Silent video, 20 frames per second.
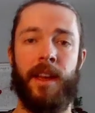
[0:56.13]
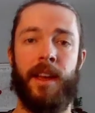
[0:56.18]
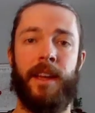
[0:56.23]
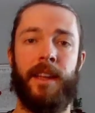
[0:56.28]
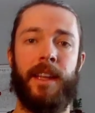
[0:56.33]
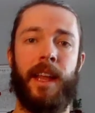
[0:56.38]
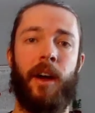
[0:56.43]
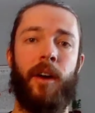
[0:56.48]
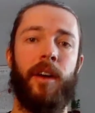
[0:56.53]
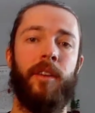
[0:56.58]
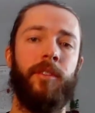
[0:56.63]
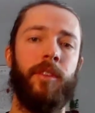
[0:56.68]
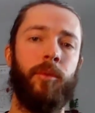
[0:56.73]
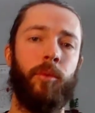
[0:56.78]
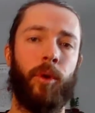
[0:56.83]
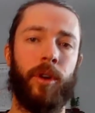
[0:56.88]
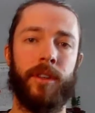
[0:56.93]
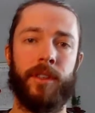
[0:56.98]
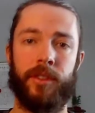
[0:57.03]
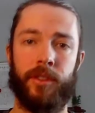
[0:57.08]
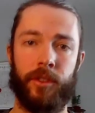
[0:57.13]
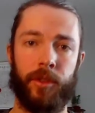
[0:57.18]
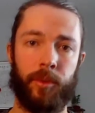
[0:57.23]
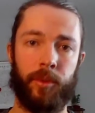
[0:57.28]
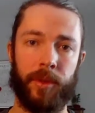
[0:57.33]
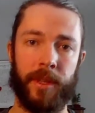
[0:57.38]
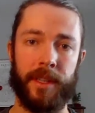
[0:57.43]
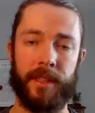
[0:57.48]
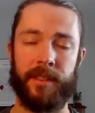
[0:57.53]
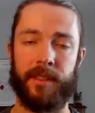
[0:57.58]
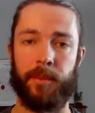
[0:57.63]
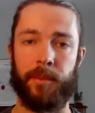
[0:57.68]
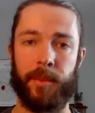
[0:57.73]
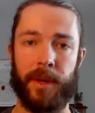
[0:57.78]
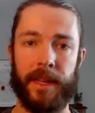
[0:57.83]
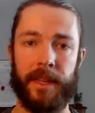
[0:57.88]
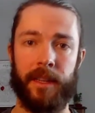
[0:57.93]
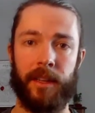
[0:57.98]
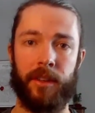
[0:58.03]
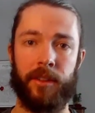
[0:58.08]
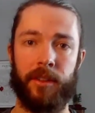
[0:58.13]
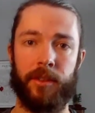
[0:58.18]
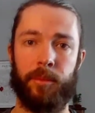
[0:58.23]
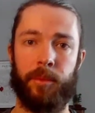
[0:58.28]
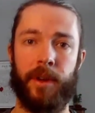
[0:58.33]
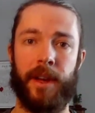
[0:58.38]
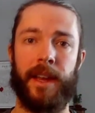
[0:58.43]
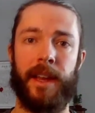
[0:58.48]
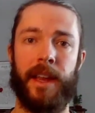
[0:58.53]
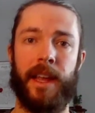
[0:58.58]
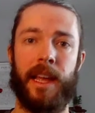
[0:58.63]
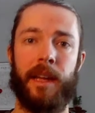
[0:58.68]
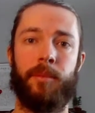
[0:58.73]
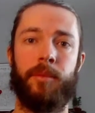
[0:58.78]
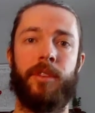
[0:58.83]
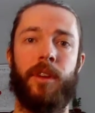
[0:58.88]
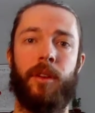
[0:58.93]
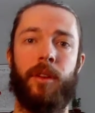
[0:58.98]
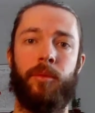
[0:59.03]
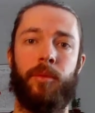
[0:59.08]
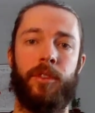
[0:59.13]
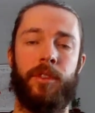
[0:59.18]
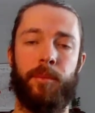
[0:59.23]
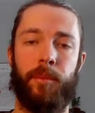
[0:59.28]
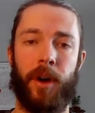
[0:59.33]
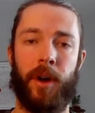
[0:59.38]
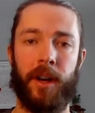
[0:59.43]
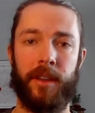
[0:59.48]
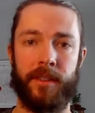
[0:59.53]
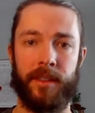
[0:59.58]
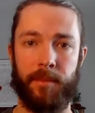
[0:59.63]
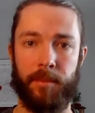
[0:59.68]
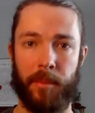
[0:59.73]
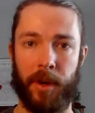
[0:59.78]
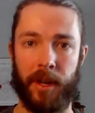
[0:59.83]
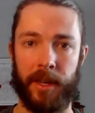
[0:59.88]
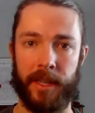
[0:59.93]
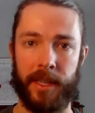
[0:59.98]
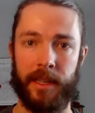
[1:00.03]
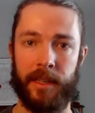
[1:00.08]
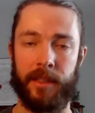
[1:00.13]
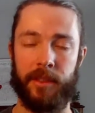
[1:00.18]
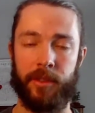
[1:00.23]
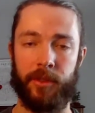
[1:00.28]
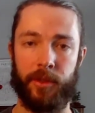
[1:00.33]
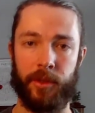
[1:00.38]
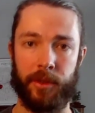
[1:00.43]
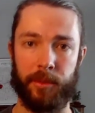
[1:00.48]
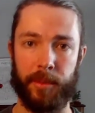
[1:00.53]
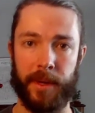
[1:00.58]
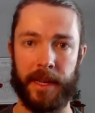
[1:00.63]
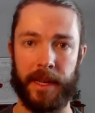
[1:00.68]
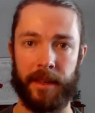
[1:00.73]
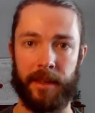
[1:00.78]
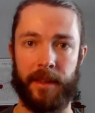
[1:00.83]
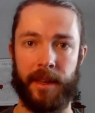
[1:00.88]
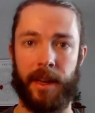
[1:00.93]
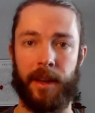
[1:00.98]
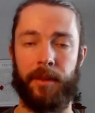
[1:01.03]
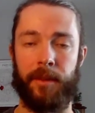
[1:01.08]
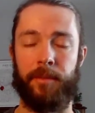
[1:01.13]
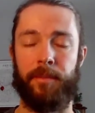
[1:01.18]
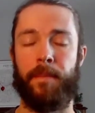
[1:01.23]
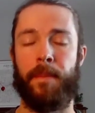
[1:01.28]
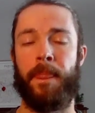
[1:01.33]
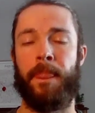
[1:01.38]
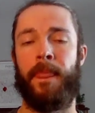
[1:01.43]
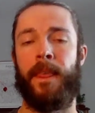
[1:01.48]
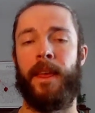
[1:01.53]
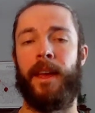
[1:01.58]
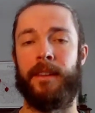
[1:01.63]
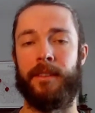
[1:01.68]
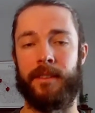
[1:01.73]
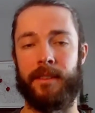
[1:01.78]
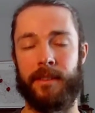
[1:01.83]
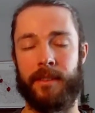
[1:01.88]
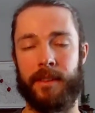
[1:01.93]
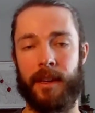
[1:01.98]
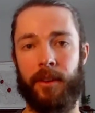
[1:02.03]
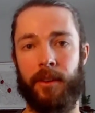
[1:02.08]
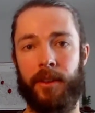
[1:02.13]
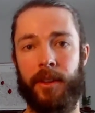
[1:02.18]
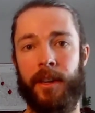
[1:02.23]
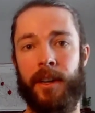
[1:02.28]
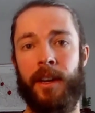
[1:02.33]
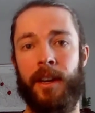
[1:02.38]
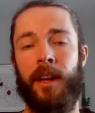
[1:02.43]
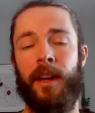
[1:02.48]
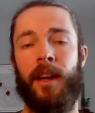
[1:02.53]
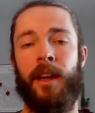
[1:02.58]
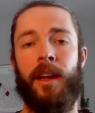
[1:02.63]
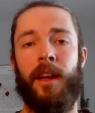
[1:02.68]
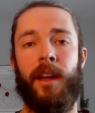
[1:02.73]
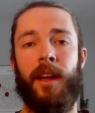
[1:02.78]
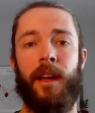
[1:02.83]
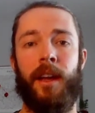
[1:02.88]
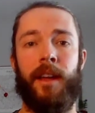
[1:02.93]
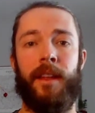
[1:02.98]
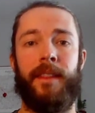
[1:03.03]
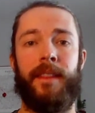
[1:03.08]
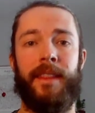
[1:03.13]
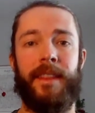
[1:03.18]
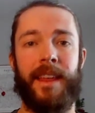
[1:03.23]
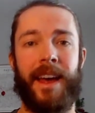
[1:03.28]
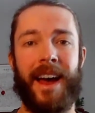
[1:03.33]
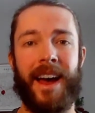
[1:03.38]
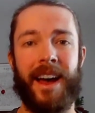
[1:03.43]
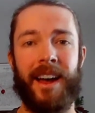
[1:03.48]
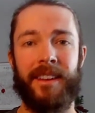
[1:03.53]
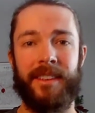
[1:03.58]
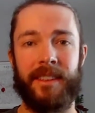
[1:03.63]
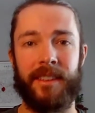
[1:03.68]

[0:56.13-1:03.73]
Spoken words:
Now, every 1 to 2 weeks, depending on your plan, Amazon will deposit money into your bank account as a seller. That